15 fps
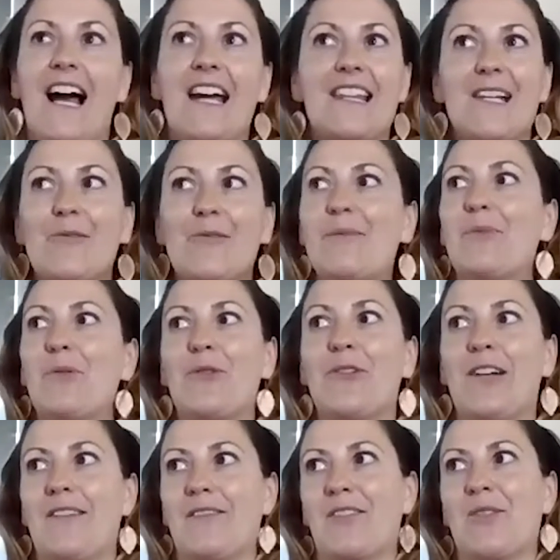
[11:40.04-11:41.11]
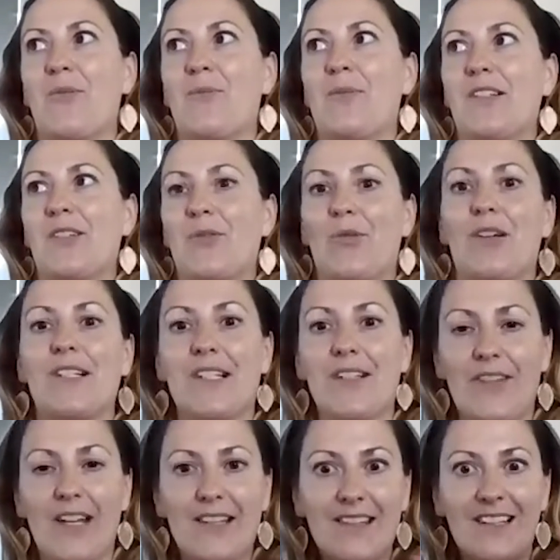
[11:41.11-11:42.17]
I think we both have so many stories
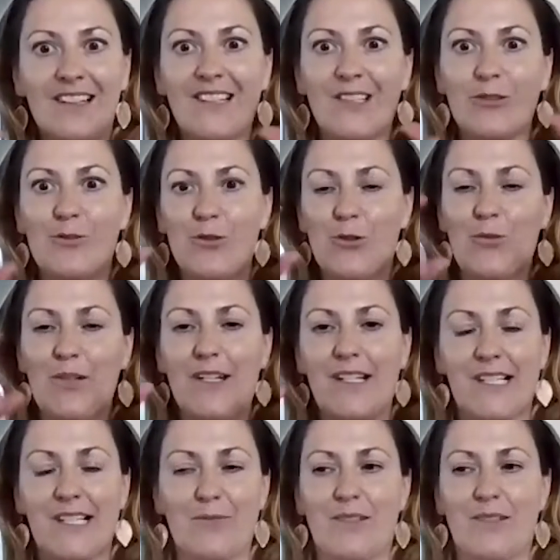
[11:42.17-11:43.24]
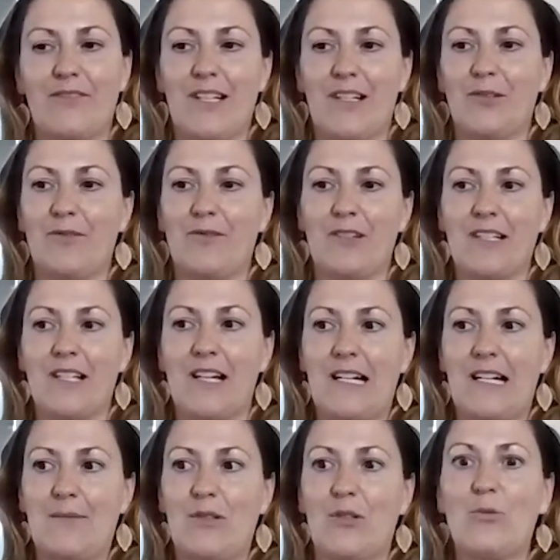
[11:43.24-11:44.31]
of like the little tweaks that we've done over
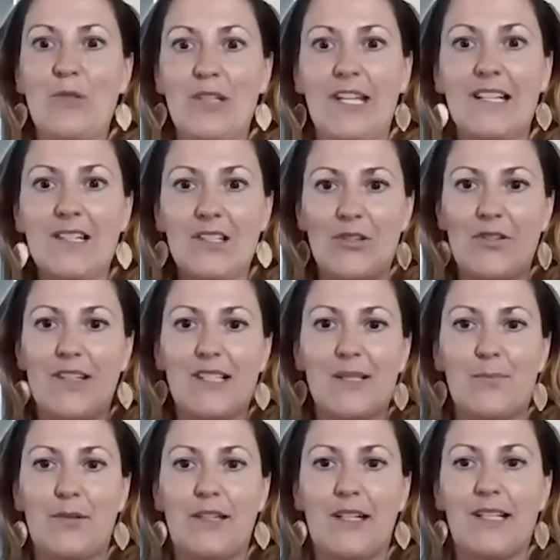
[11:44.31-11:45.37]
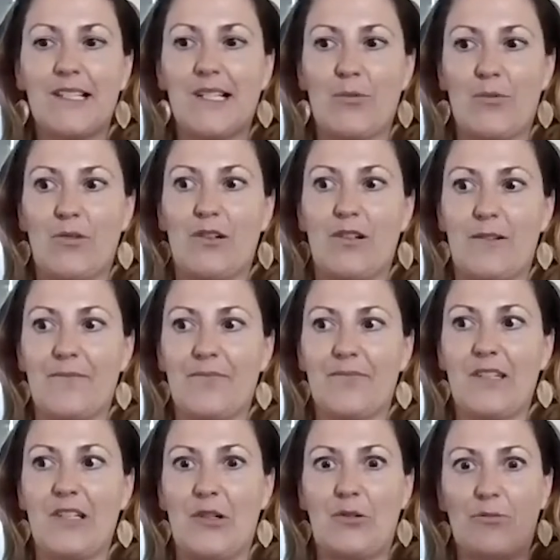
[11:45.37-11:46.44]
time to get to this place that we're
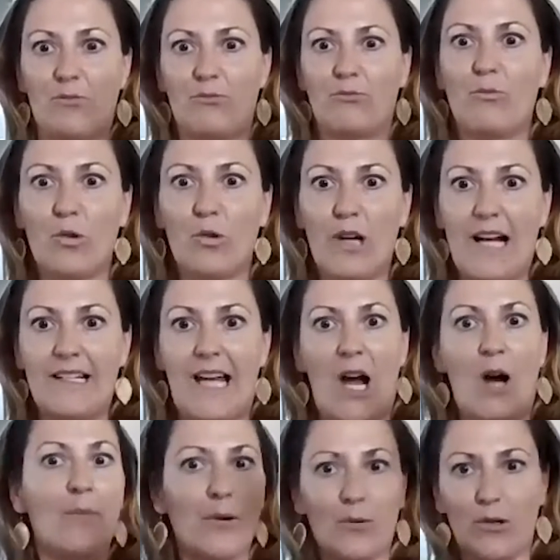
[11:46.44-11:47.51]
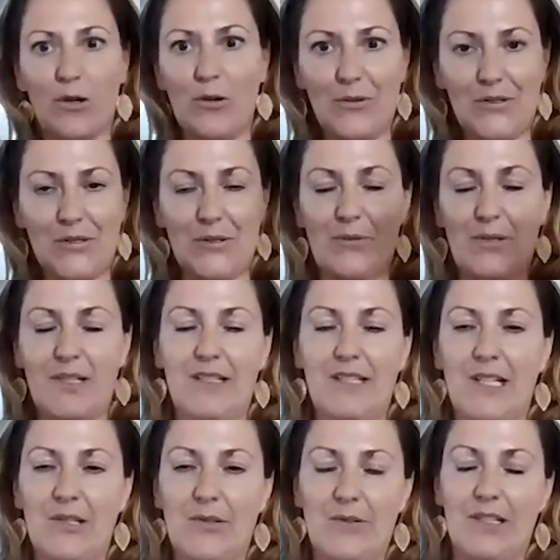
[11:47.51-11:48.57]
at now, but we're also
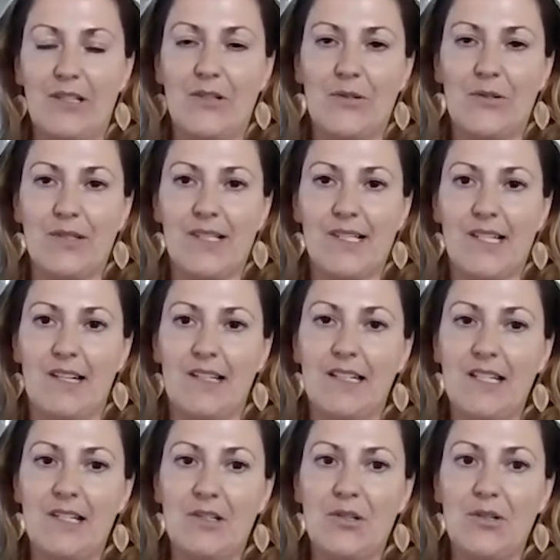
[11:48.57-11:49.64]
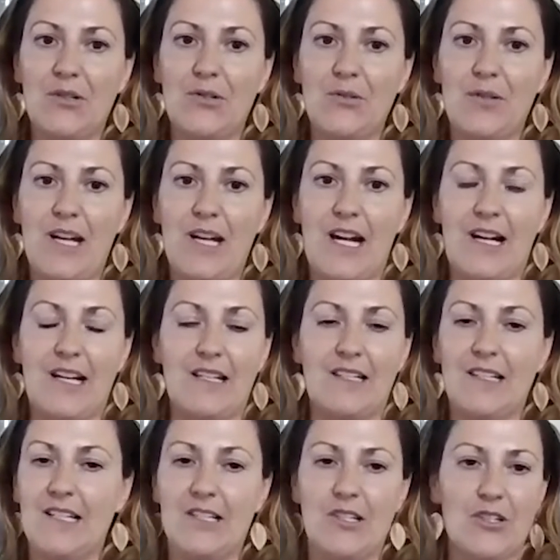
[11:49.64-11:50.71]
continuing to ascend into.
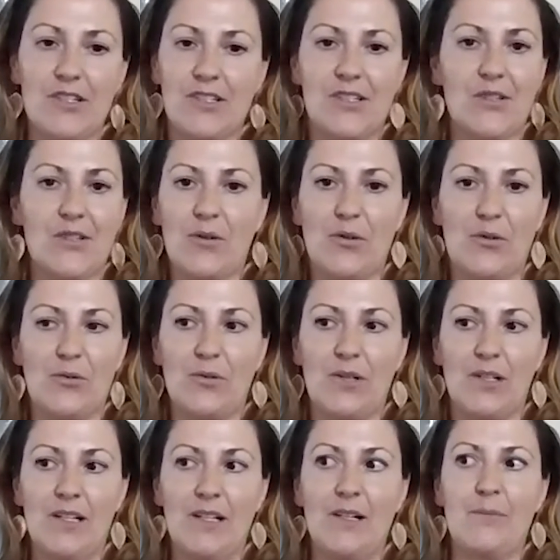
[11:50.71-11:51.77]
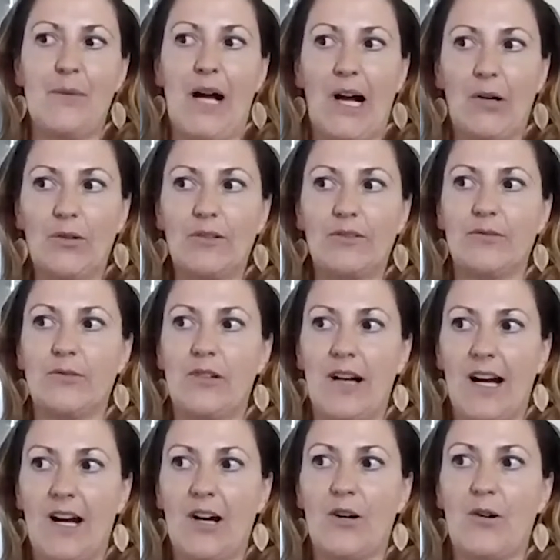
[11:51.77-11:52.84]
And it's just so powerful
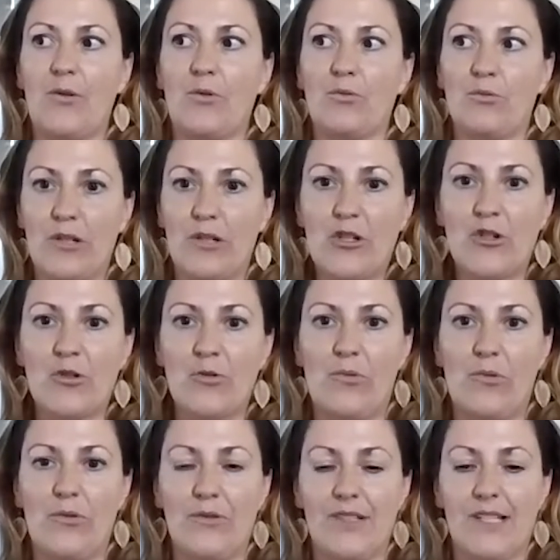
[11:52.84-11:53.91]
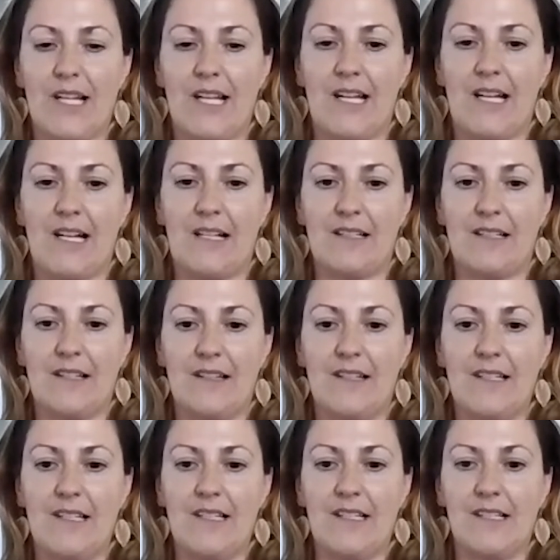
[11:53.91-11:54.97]
how rituals and
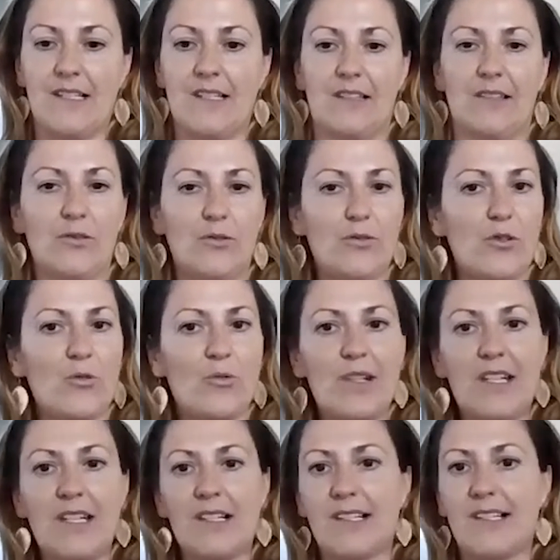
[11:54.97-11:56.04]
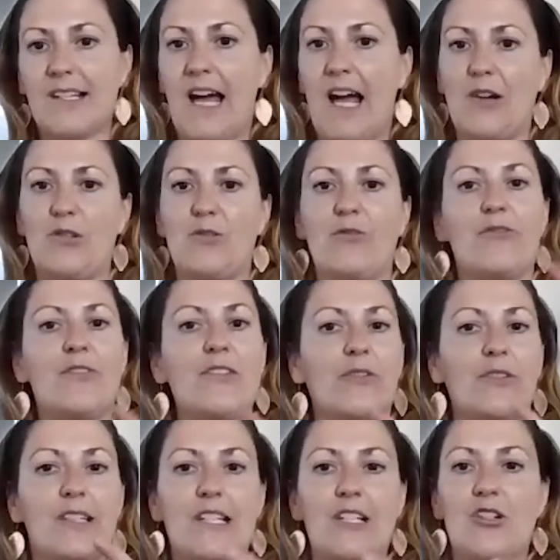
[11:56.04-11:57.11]
these little tweaks to how you
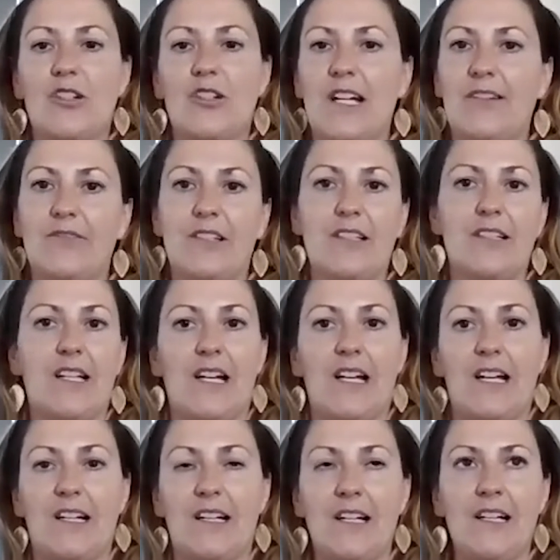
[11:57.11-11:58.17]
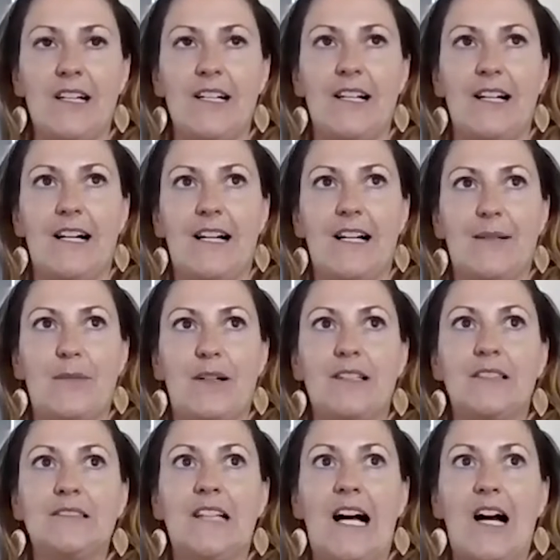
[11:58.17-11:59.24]
feel each and every day
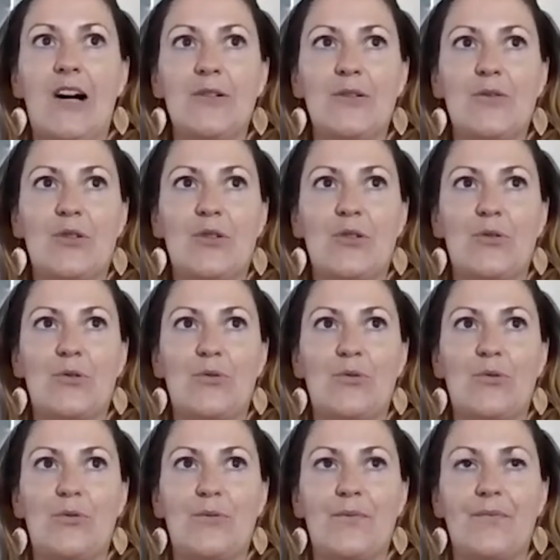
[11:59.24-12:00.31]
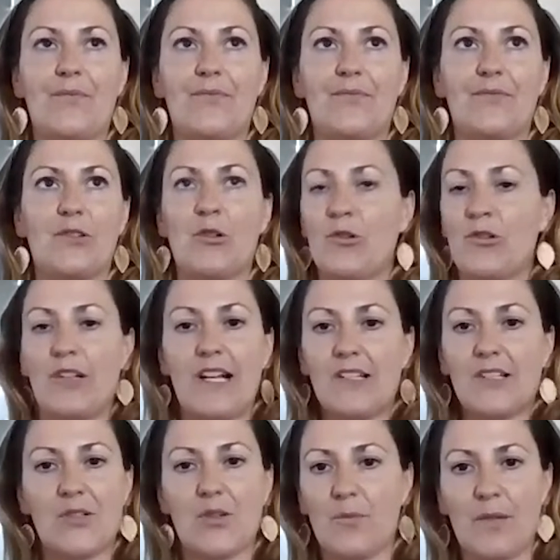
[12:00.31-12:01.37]
allow you to
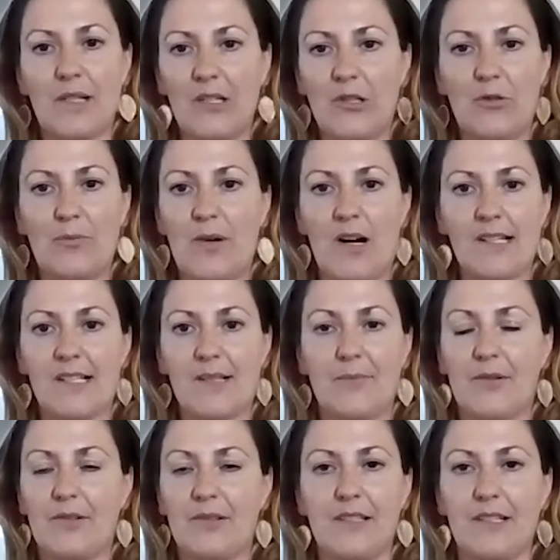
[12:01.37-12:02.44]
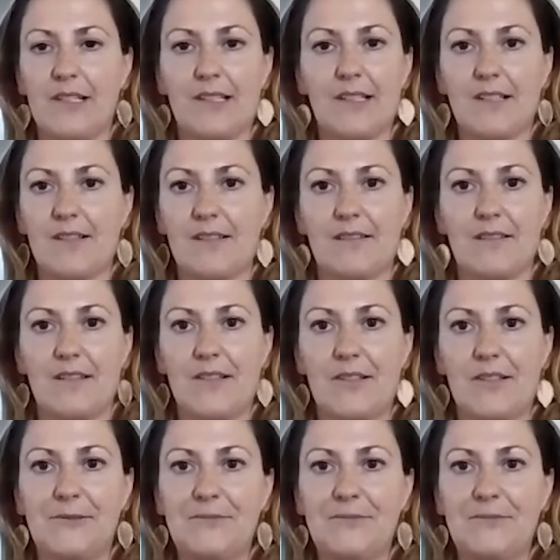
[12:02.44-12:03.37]
create so many new possibilities. So